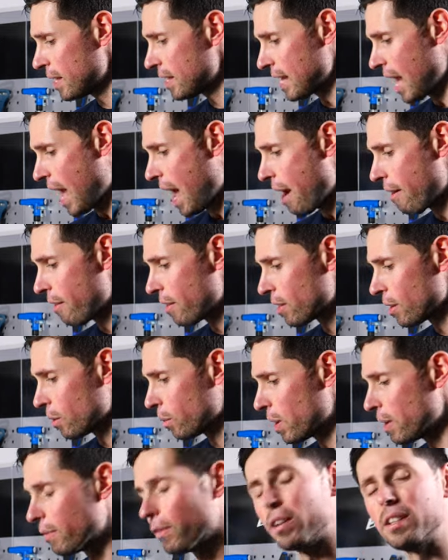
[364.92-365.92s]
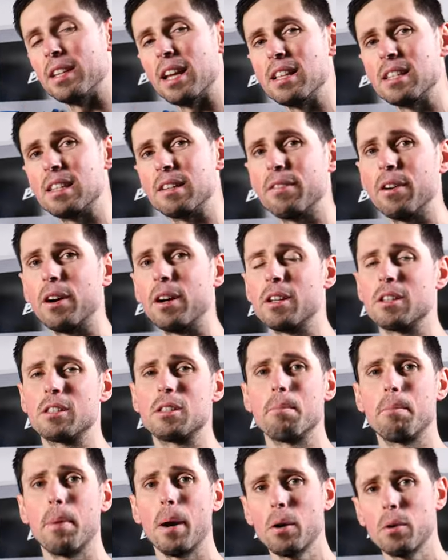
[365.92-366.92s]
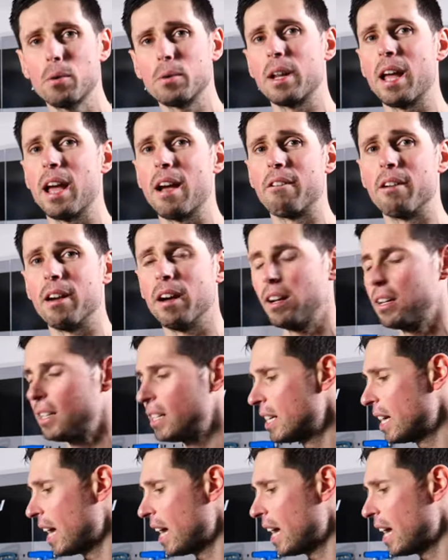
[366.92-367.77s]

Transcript: this area that we've identified as the buckled area